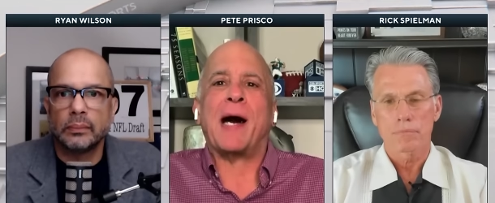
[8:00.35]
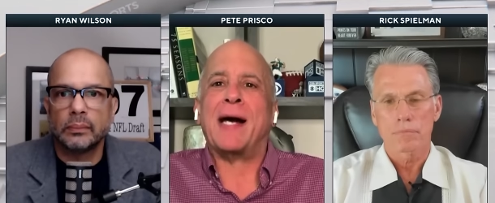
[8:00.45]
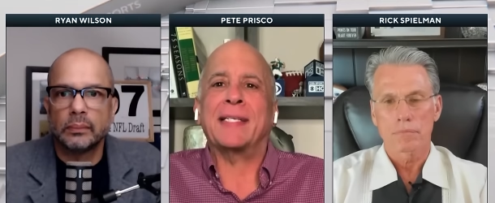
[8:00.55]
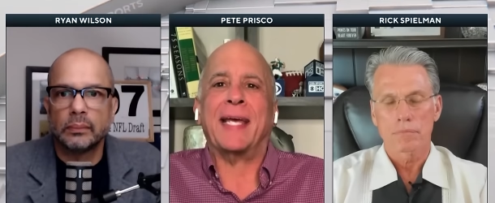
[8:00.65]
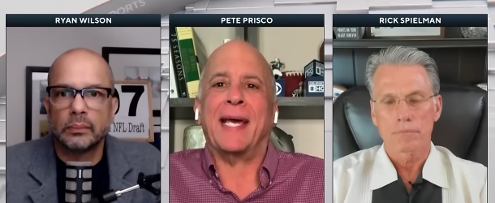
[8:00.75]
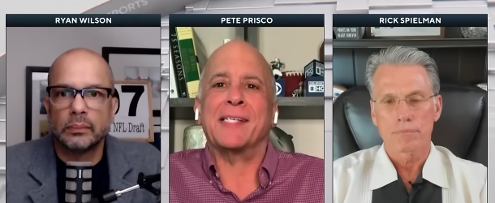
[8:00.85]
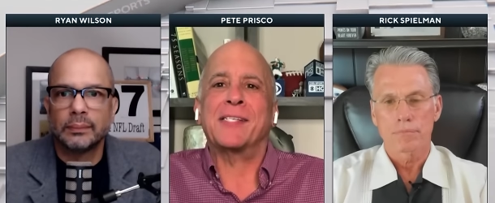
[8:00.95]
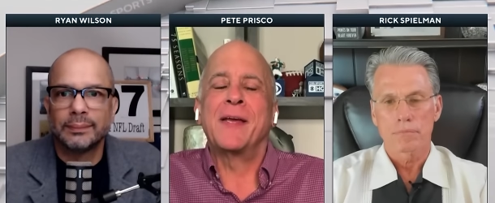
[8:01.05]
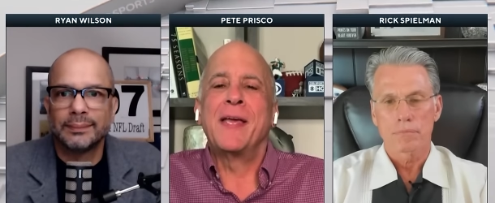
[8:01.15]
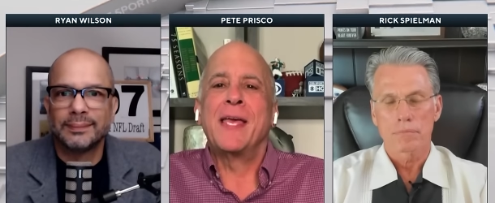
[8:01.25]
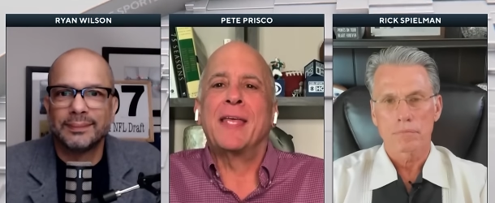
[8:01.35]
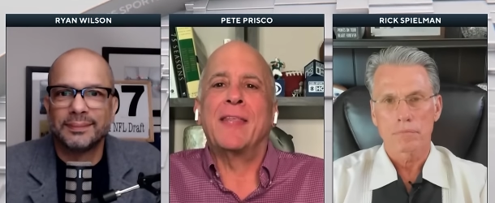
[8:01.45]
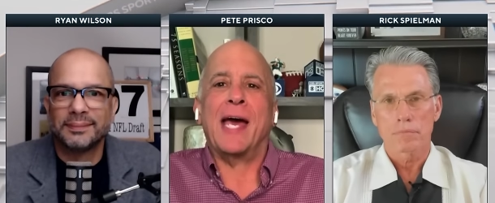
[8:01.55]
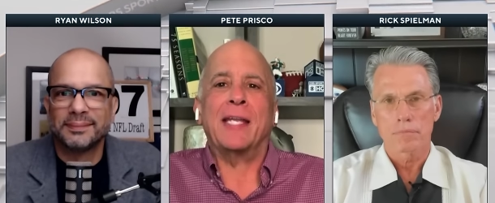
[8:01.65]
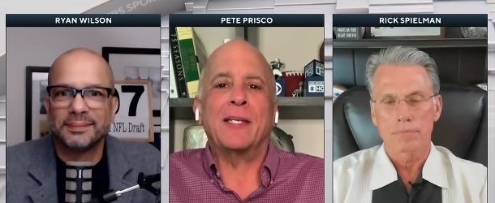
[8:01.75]
Speaker 1: these podcasts
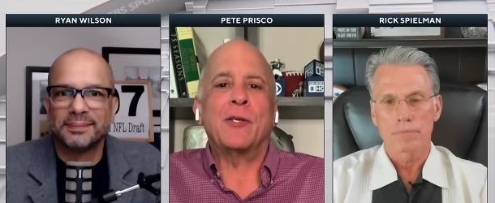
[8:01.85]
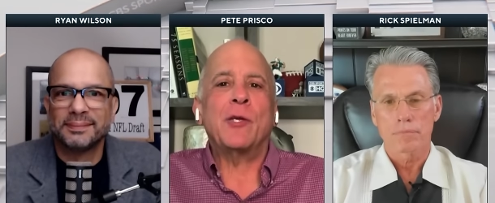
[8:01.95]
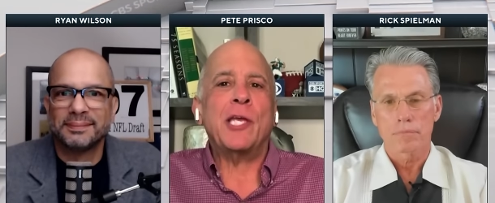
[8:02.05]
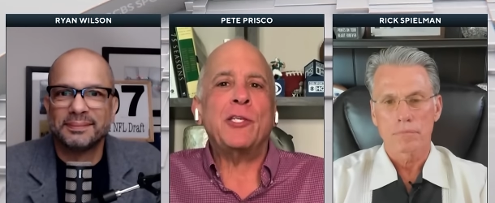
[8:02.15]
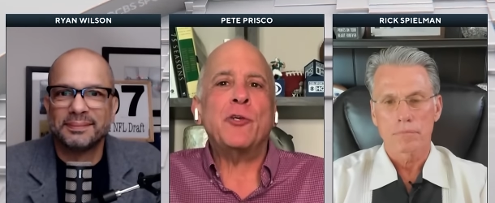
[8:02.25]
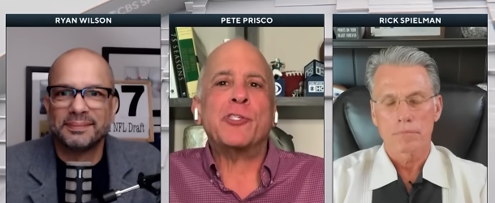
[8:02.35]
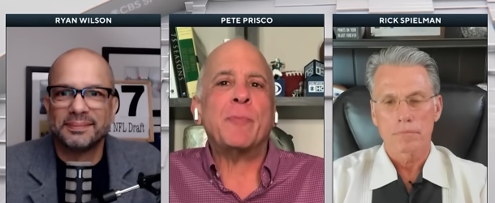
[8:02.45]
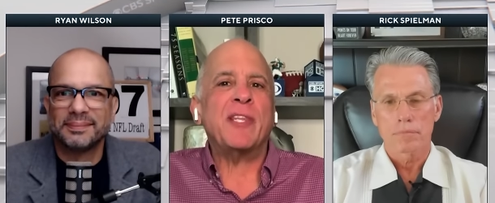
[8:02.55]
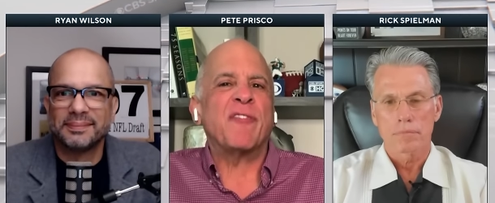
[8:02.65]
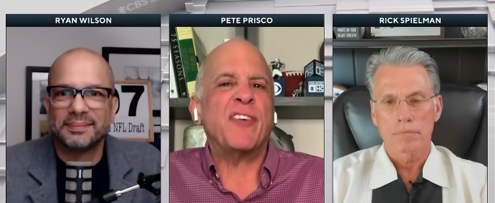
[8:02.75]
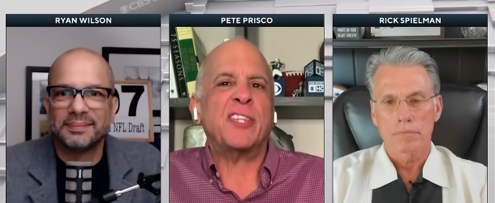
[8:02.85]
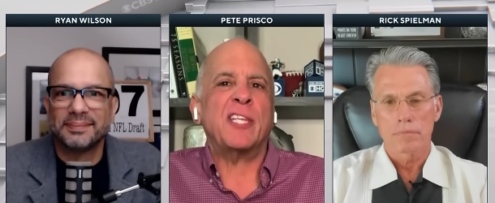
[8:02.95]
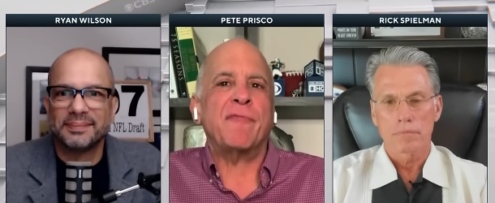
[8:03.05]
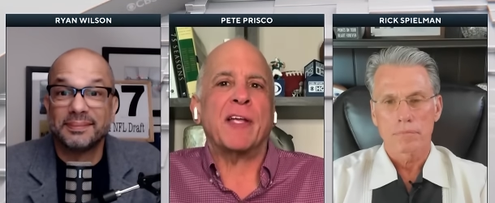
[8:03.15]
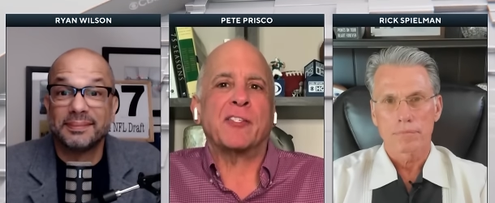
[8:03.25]
that it used to be the fifth
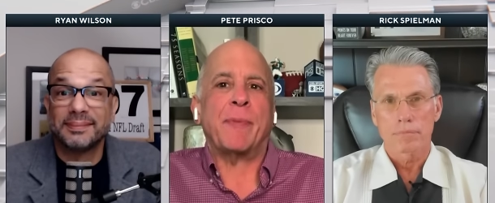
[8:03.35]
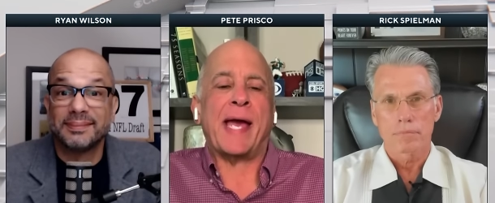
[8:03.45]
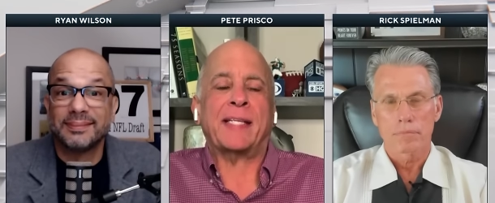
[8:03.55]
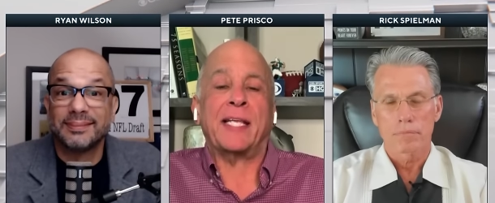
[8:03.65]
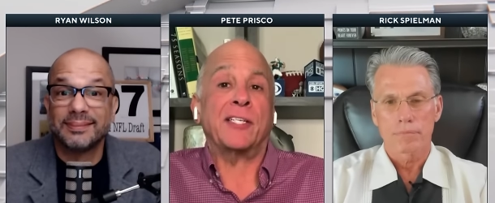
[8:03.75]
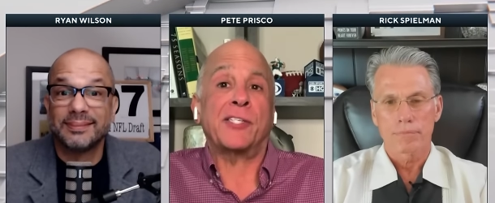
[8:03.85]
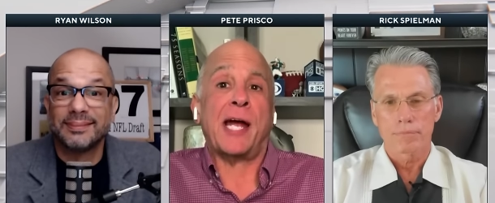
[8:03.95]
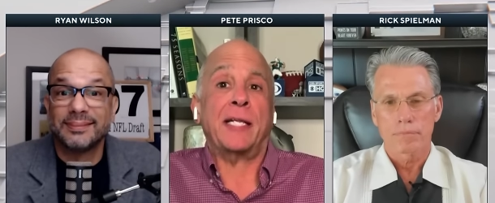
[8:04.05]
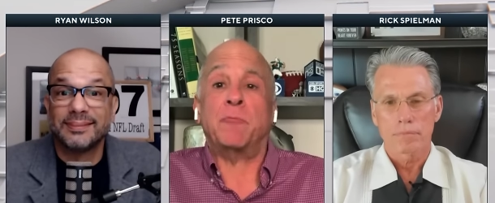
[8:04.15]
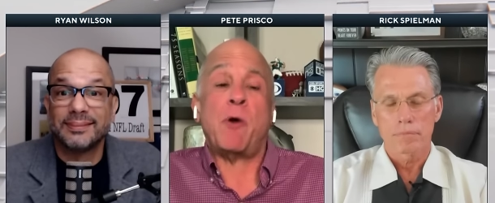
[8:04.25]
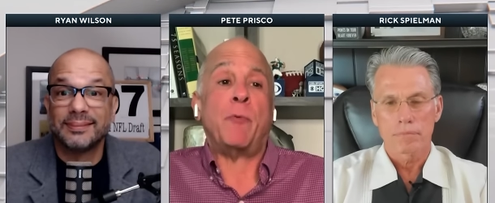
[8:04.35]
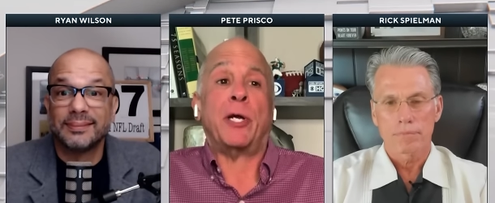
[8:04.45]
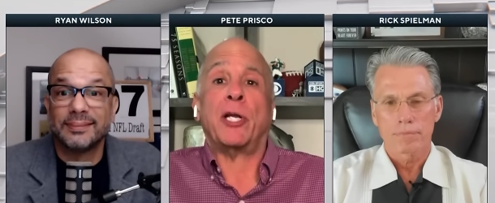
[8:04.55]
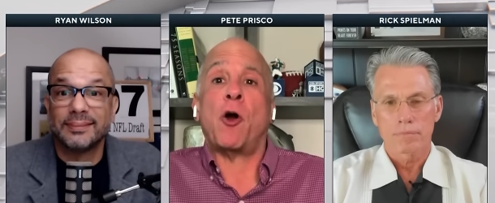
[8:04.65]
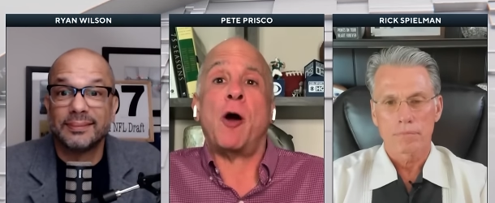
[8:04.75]
defensive back. They decided, well,
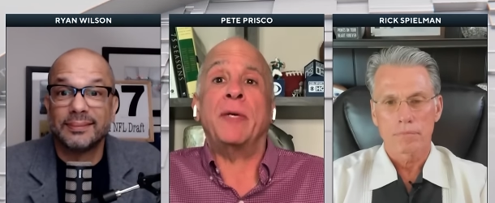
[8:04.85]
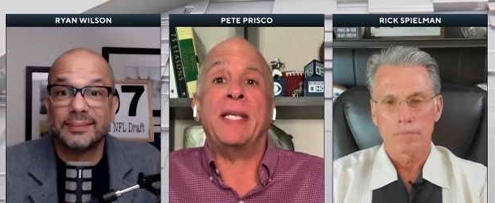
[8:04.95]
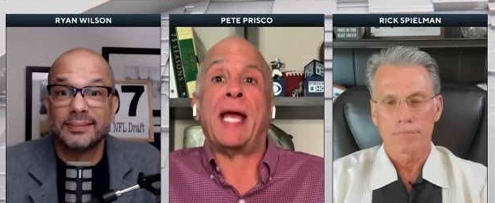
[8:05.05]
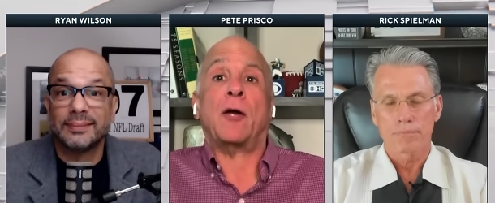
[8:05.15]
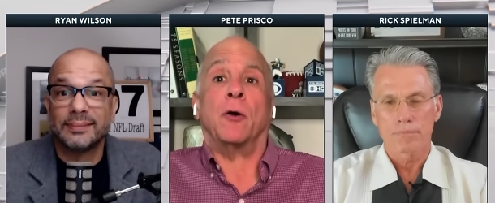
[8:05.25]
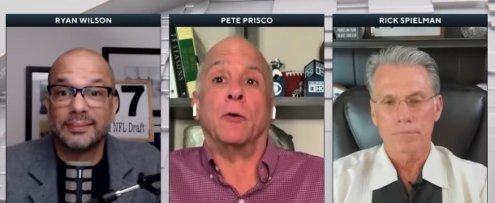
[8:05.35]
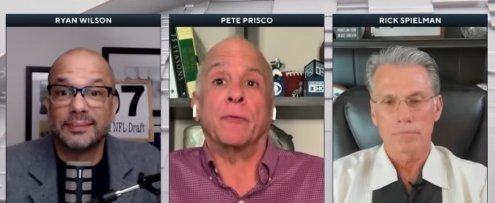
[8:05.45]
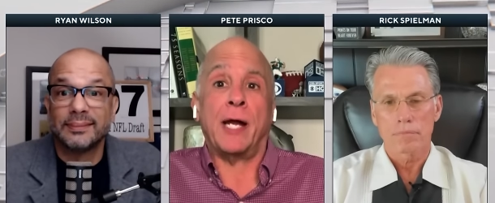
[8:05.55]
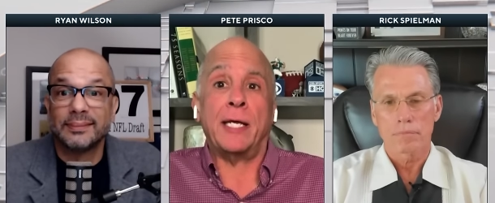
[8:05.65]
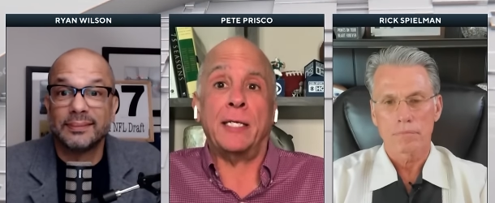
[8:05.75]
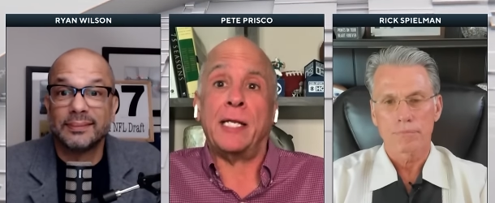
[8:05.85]
we're going to call him a nickel, right?